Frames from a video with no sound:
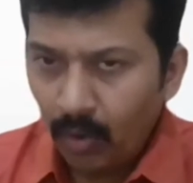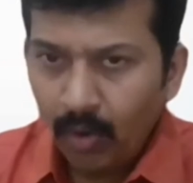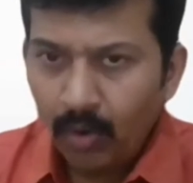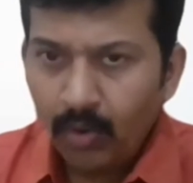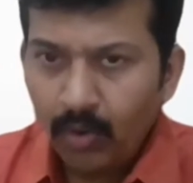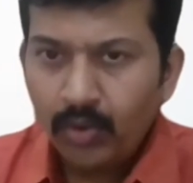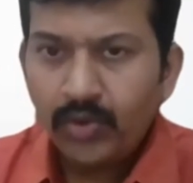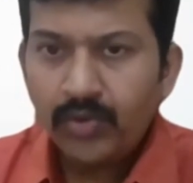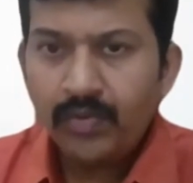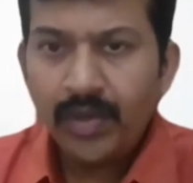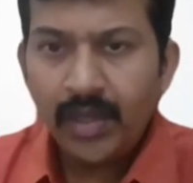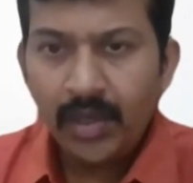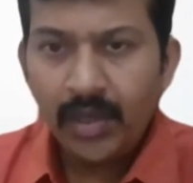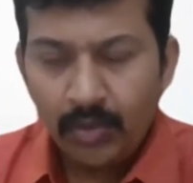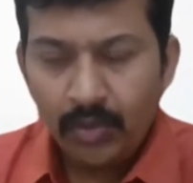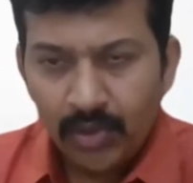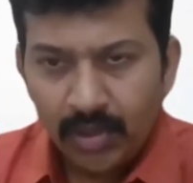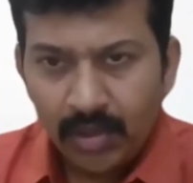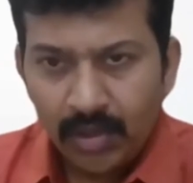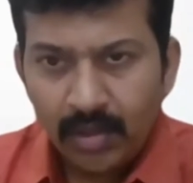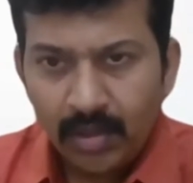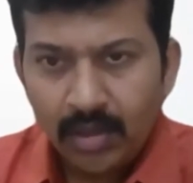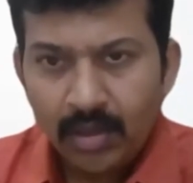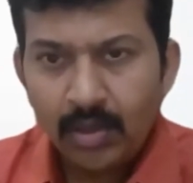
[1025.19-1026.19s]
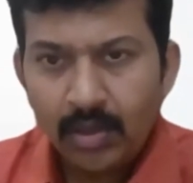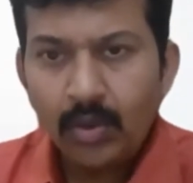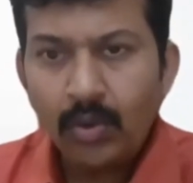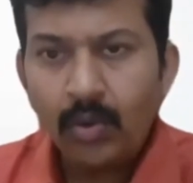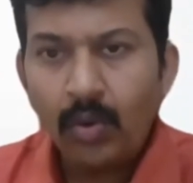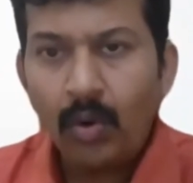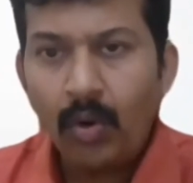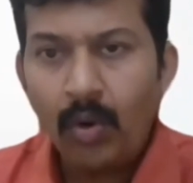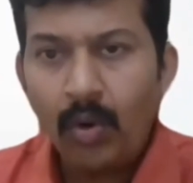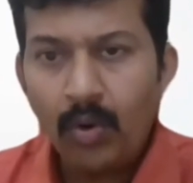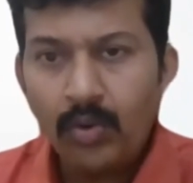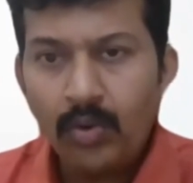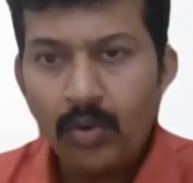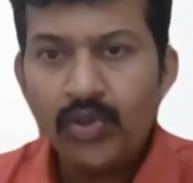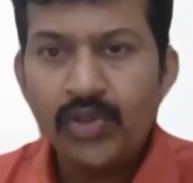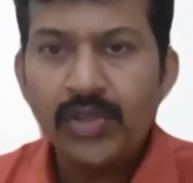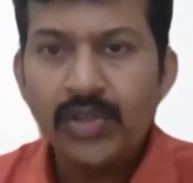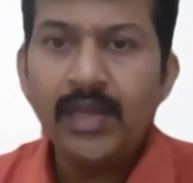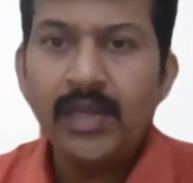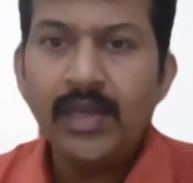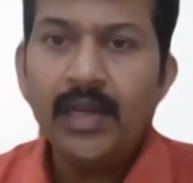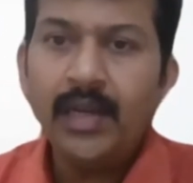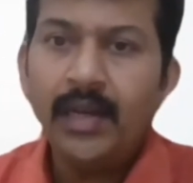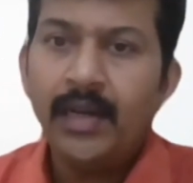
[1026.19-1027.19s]
close. We use it to close
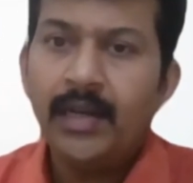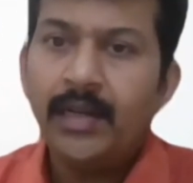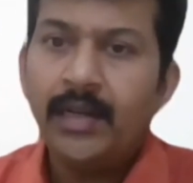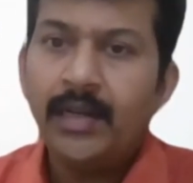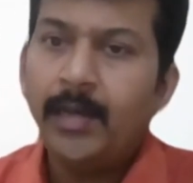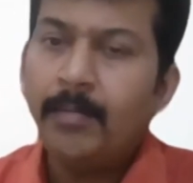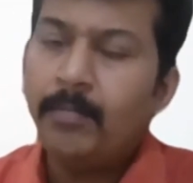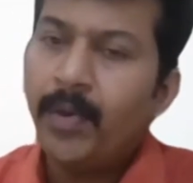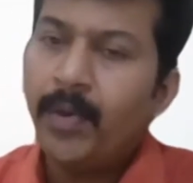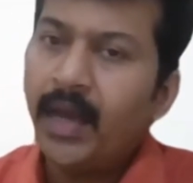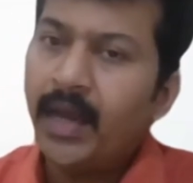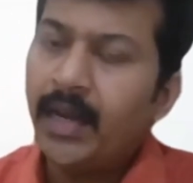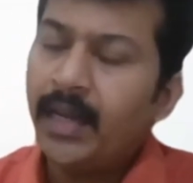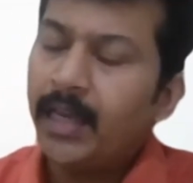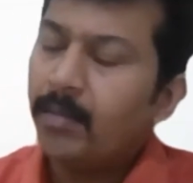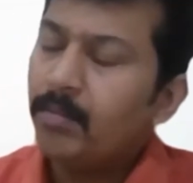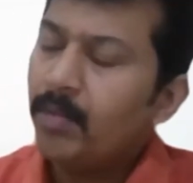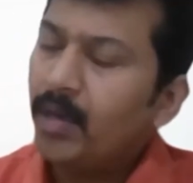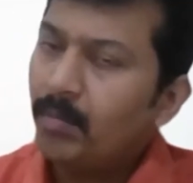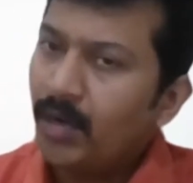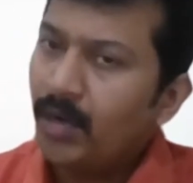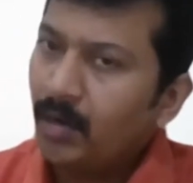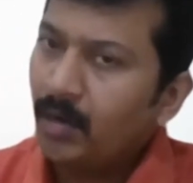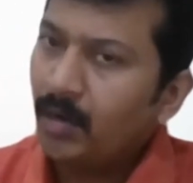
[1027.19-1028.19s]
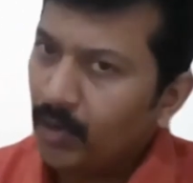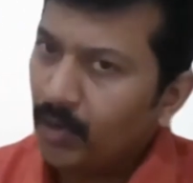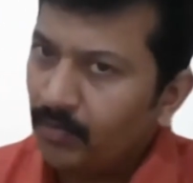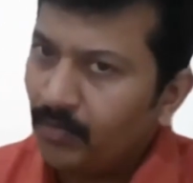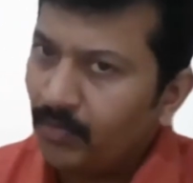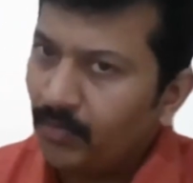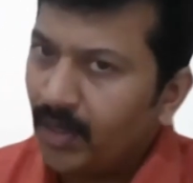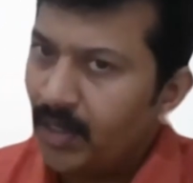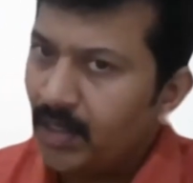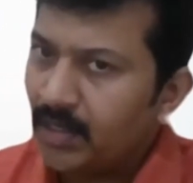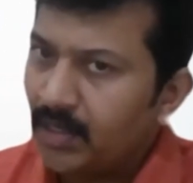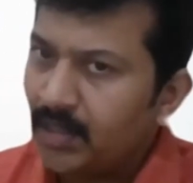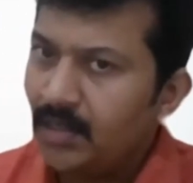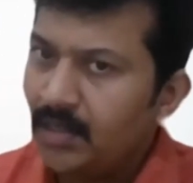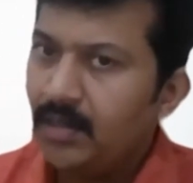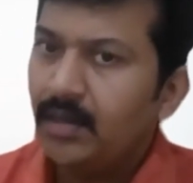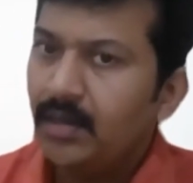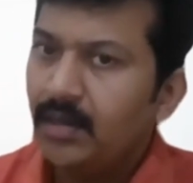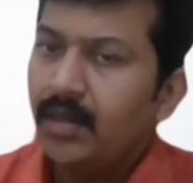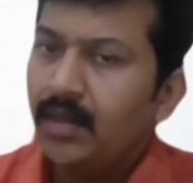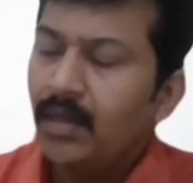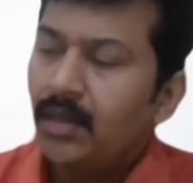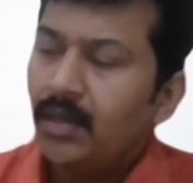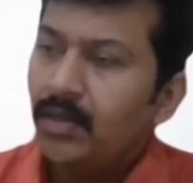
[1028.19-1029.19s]
the tympanic membrane perforation.
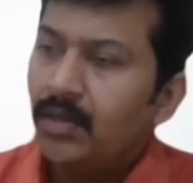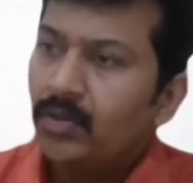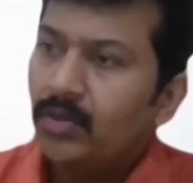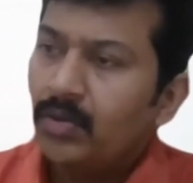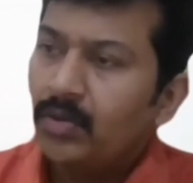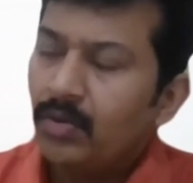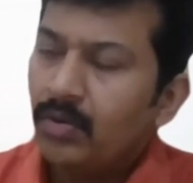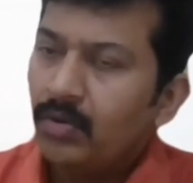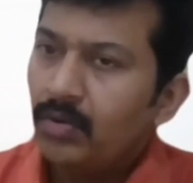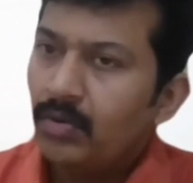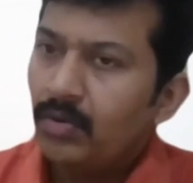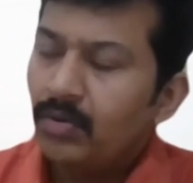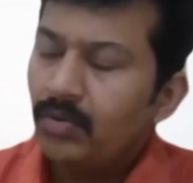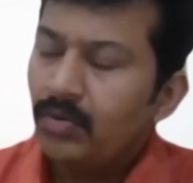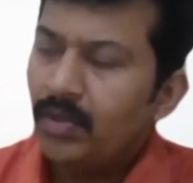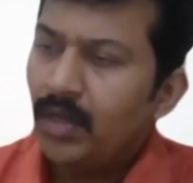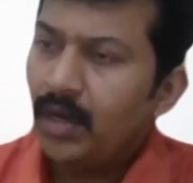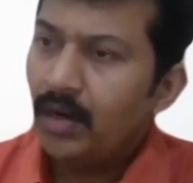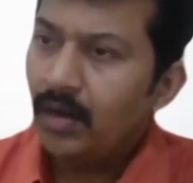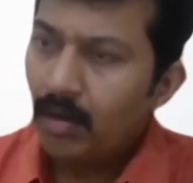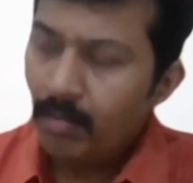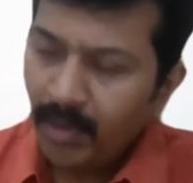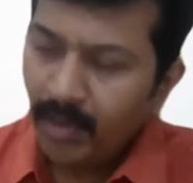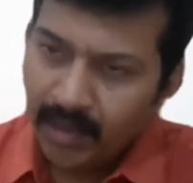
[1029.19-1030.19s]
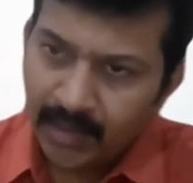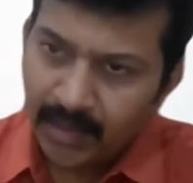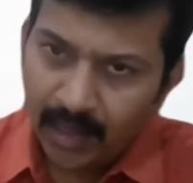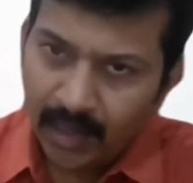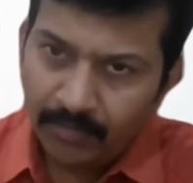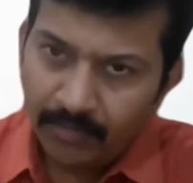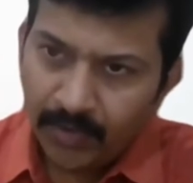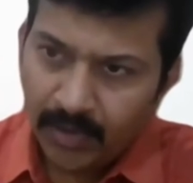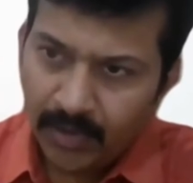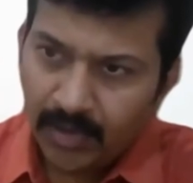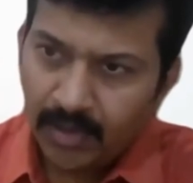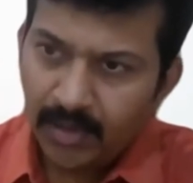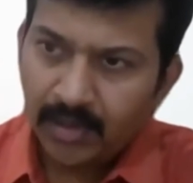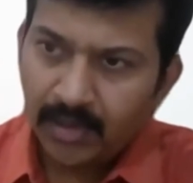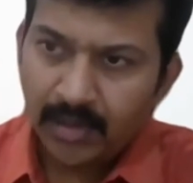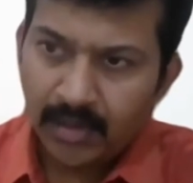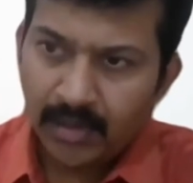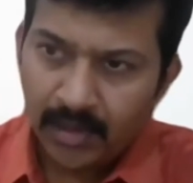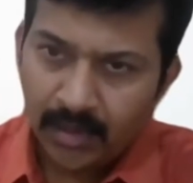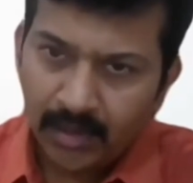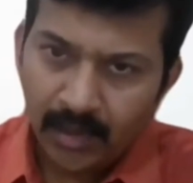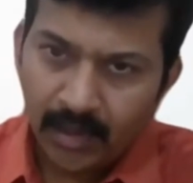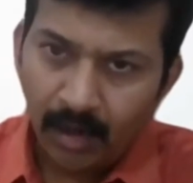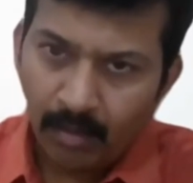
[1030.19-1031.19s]
So that will be the safest
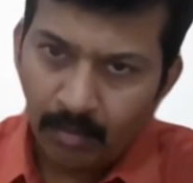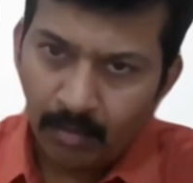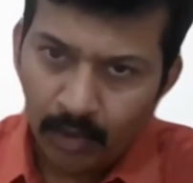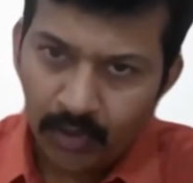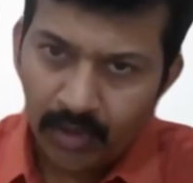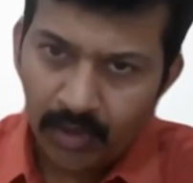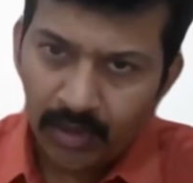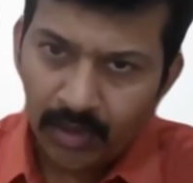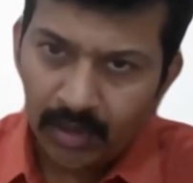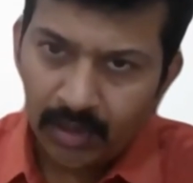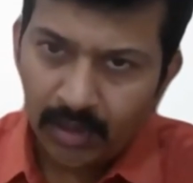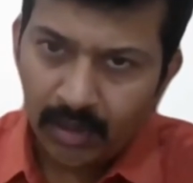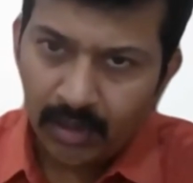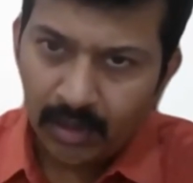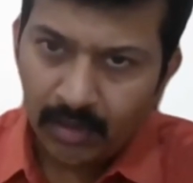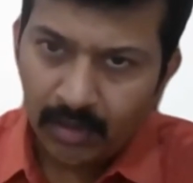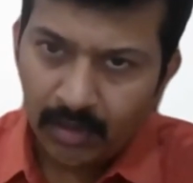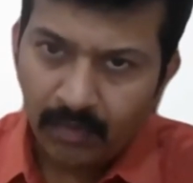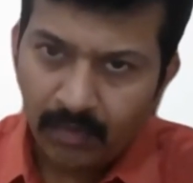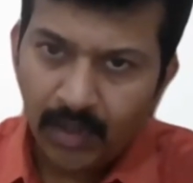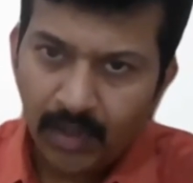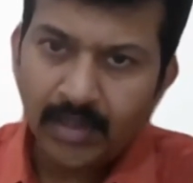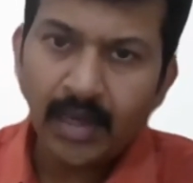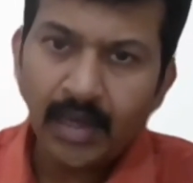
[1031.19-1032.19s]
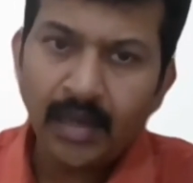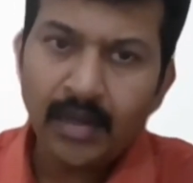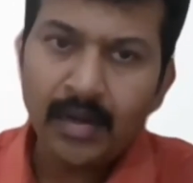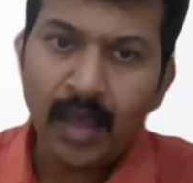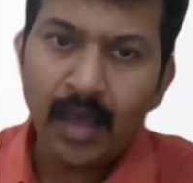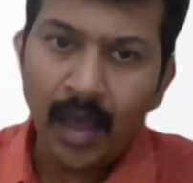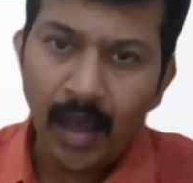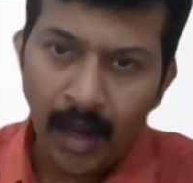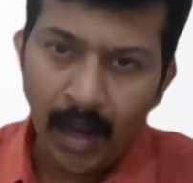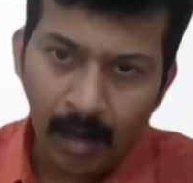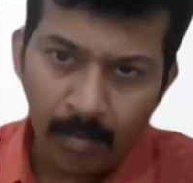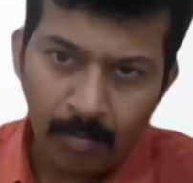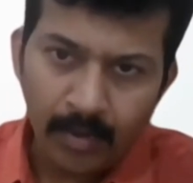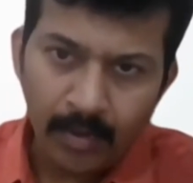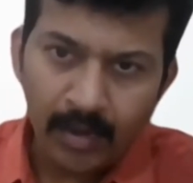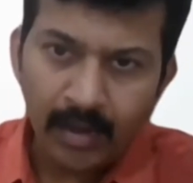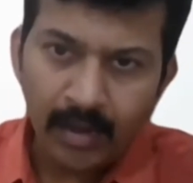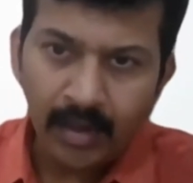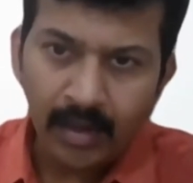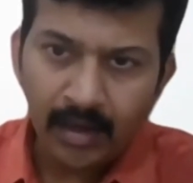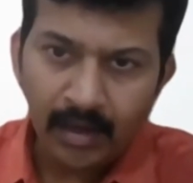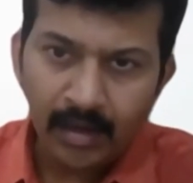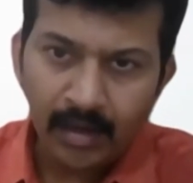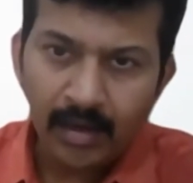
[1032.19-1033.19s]
surgical procedure, which can help
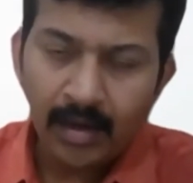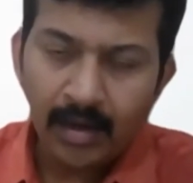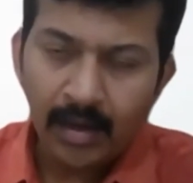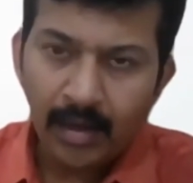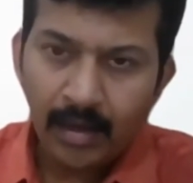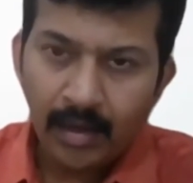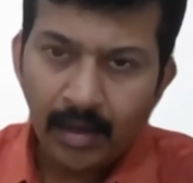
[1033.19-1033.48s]
in